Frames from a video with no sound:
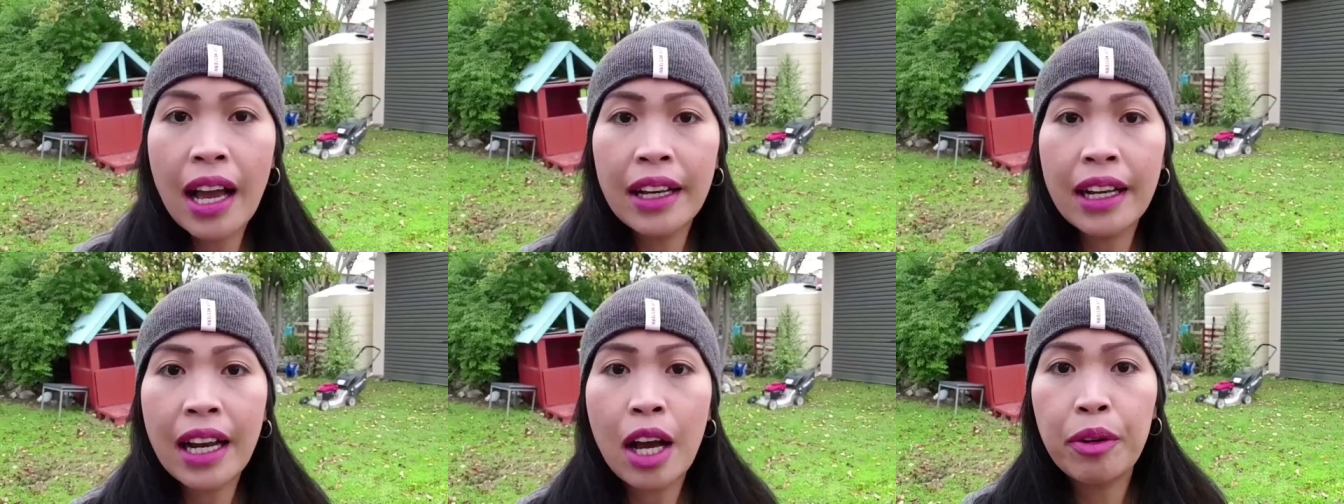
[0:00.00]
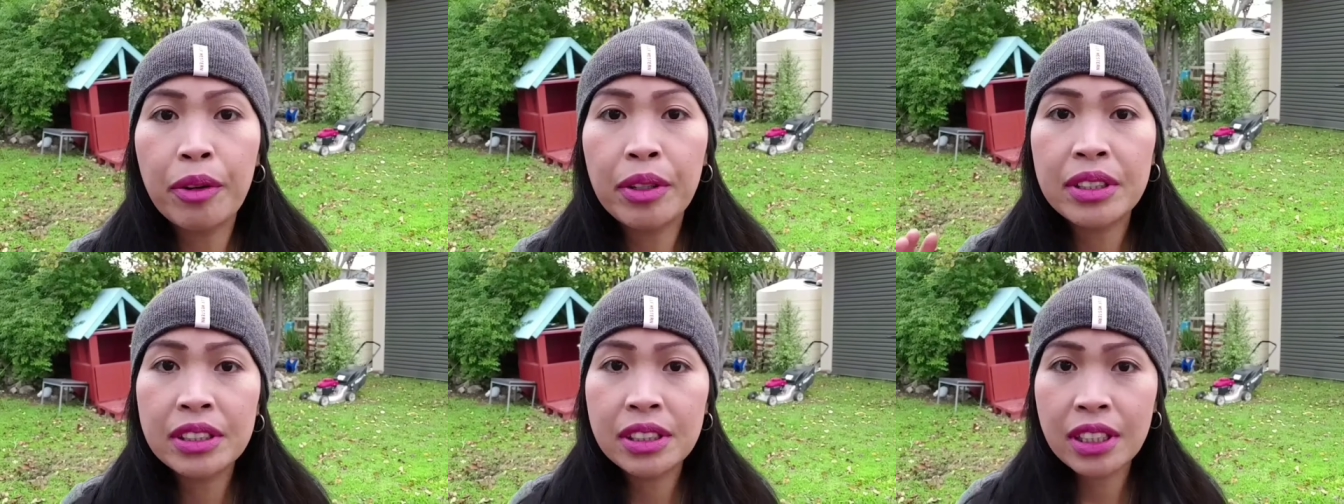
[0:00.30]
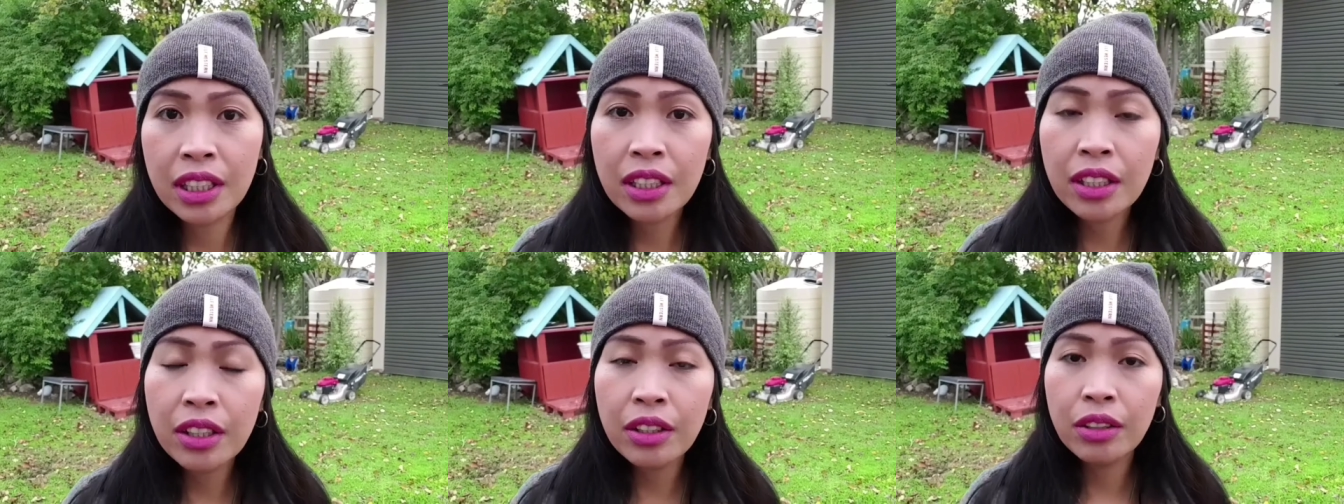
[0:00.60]
and I will
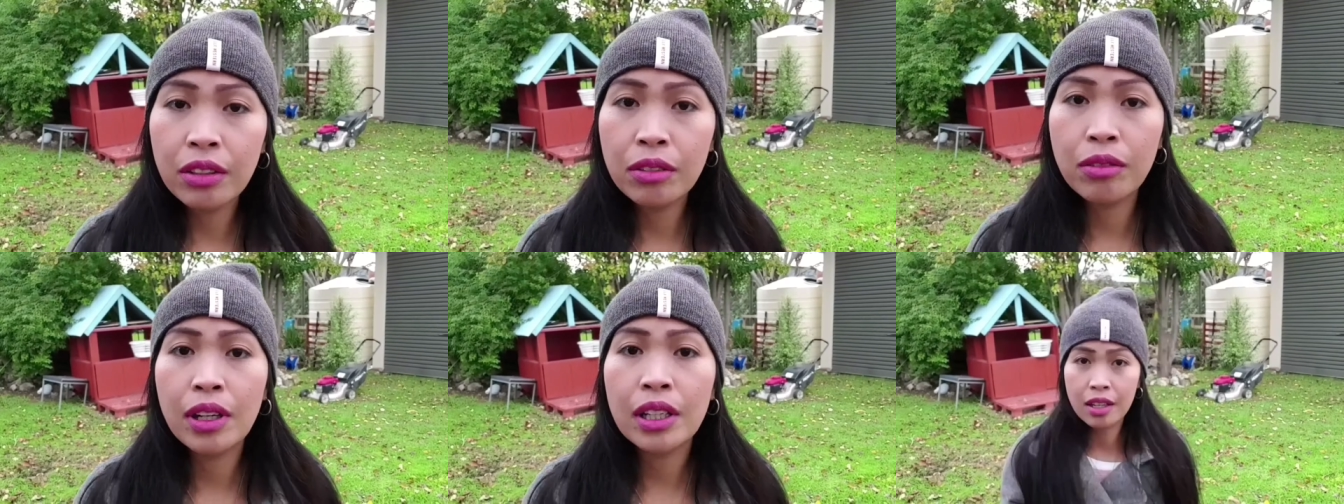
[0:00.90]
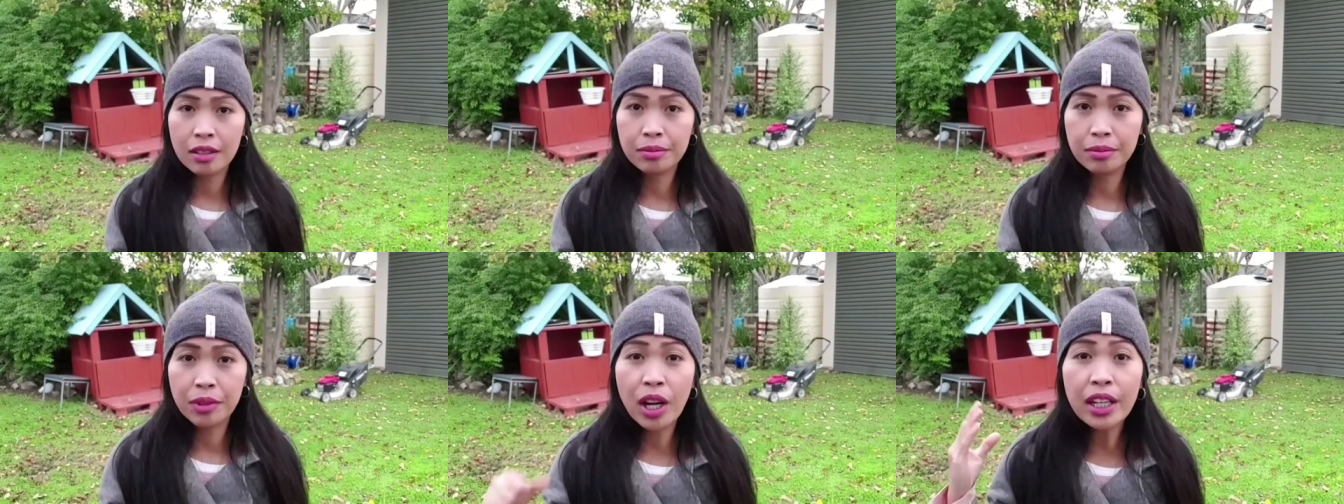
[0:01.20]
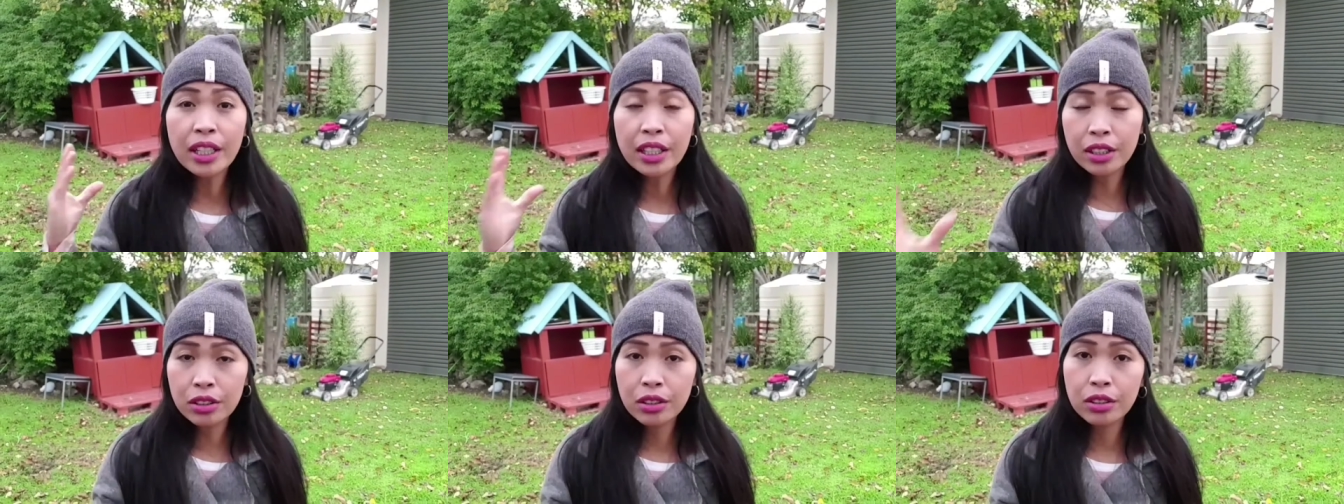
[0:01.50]
tell you what
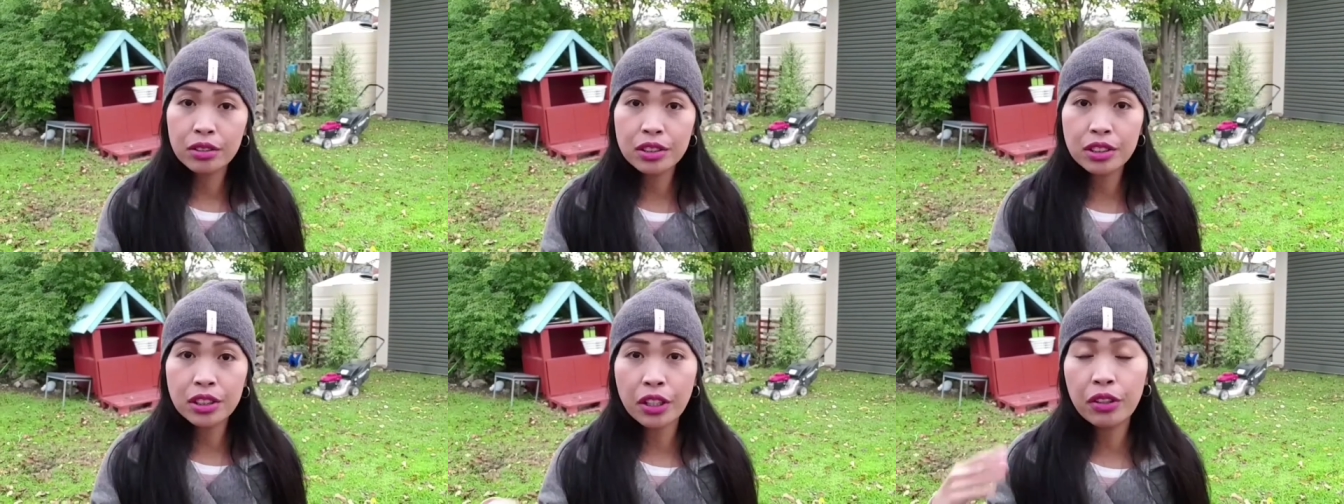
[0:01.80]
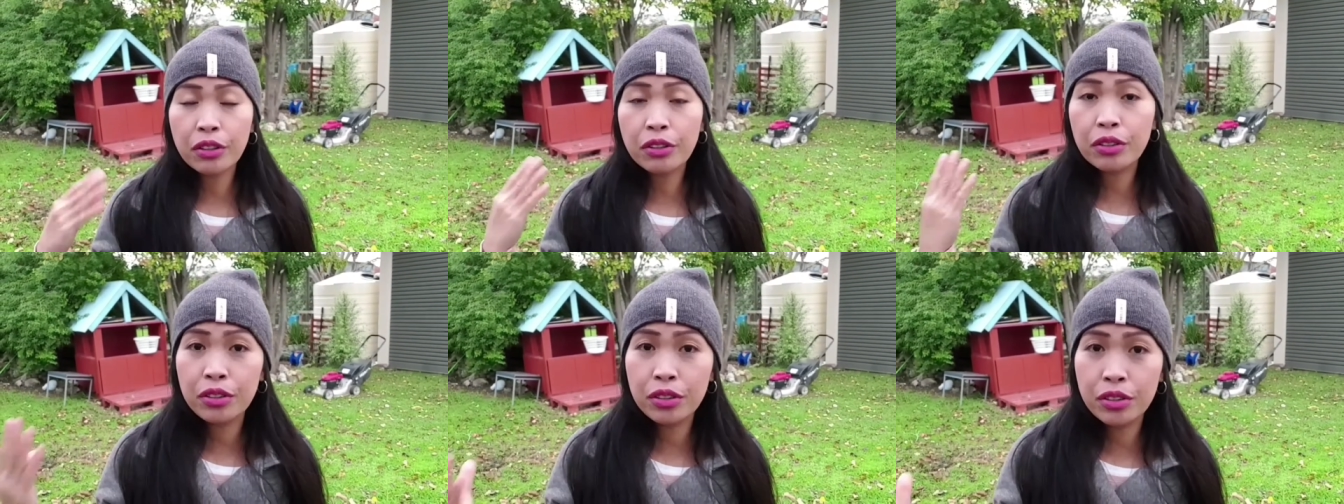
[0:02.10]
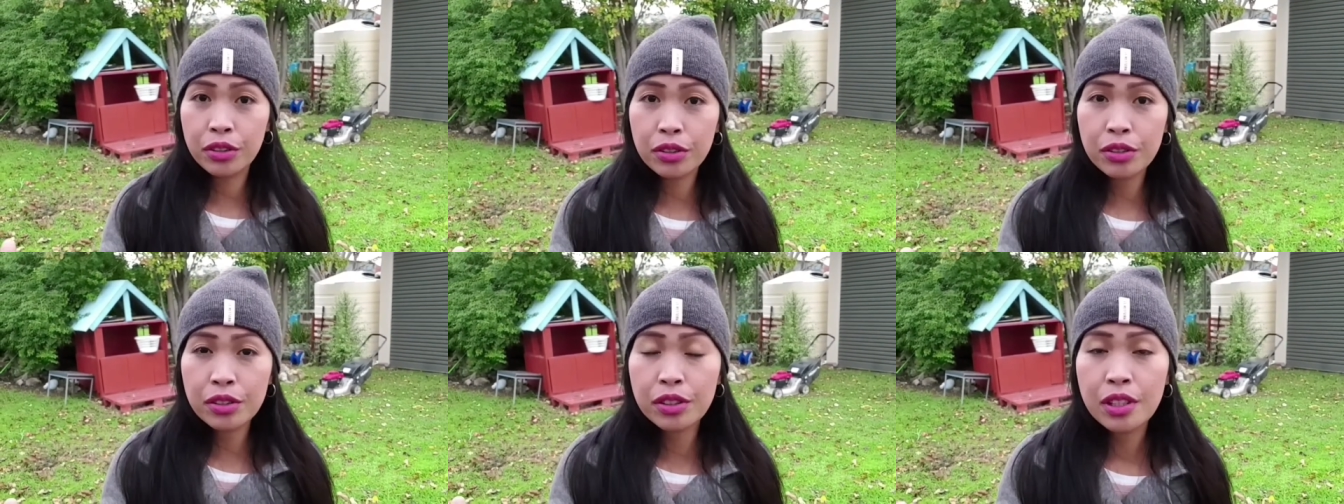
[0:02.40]
garden tools that you
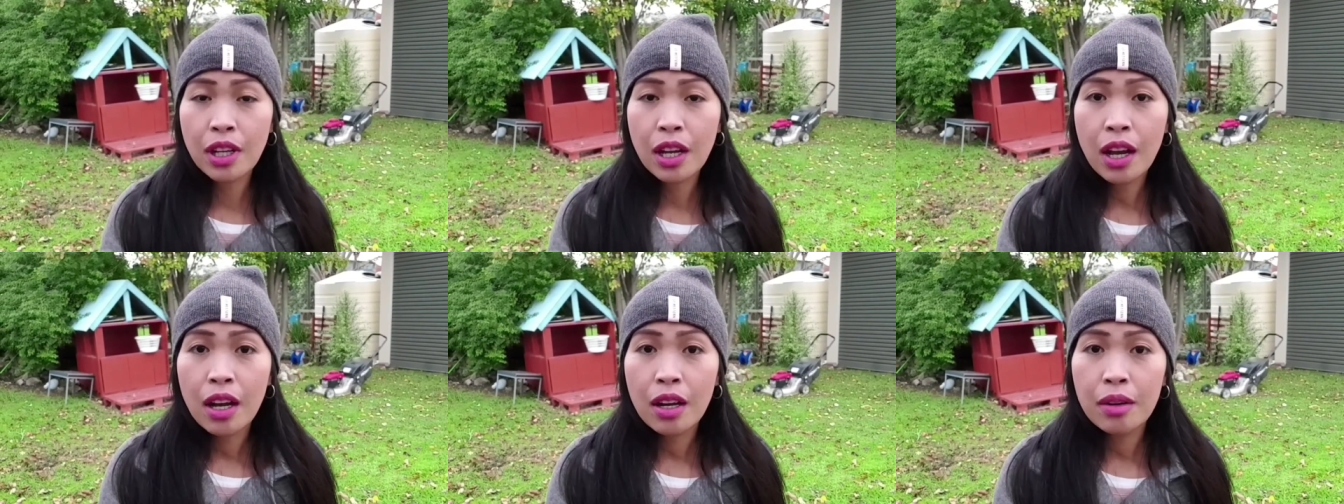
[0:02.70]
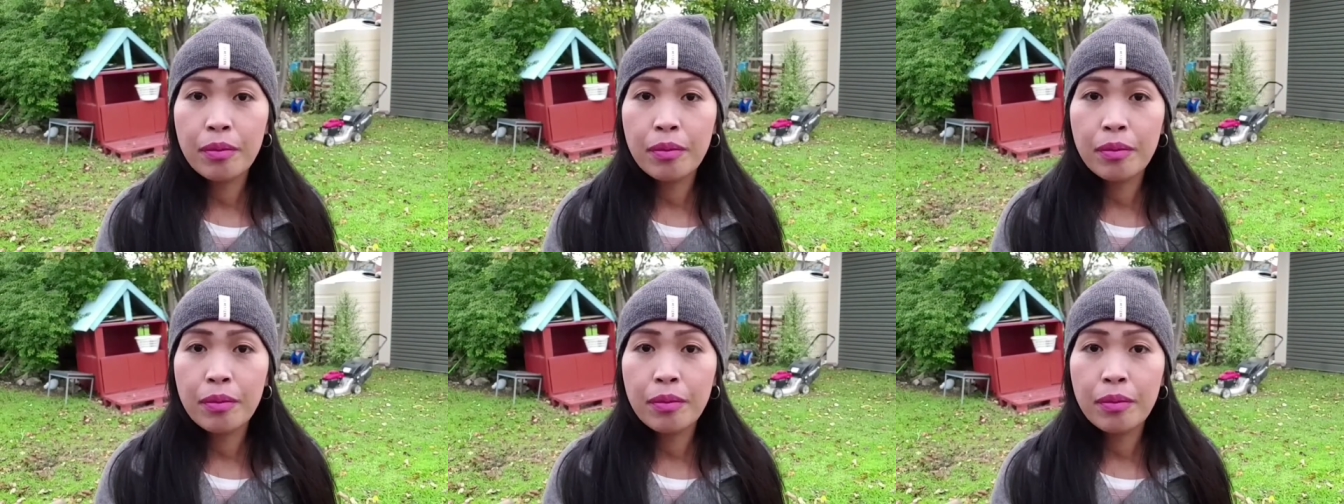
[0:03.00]
could use